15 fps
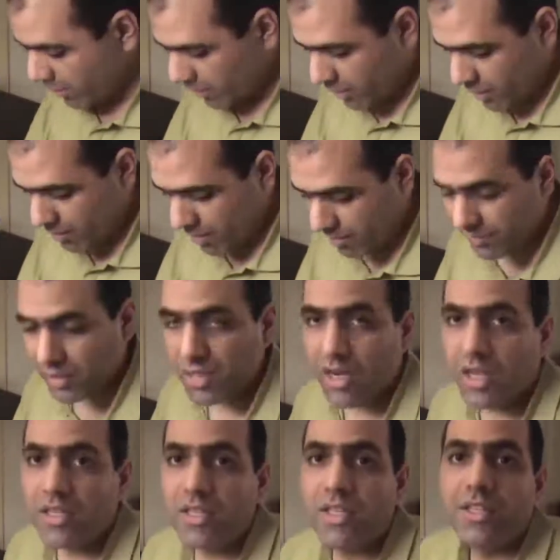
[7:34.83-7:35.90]
The tip of the
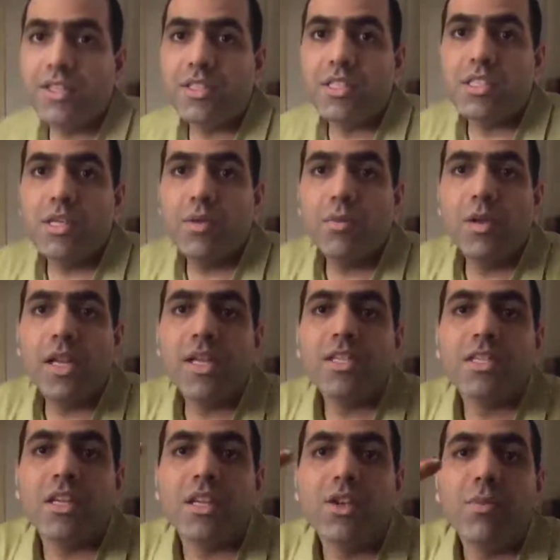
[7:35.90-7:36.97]
gun here
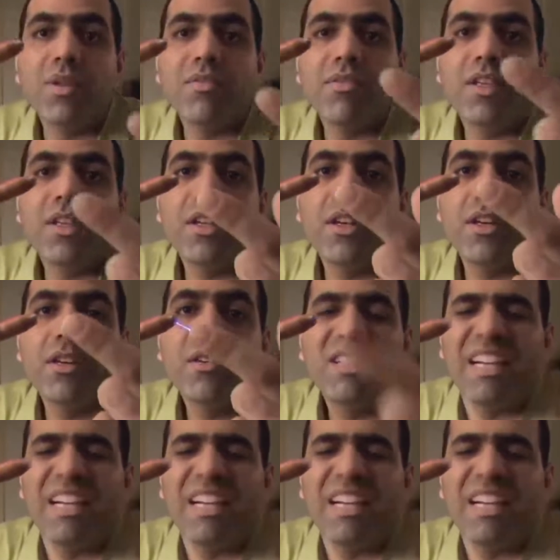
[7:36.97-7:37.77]
simulates a human finger.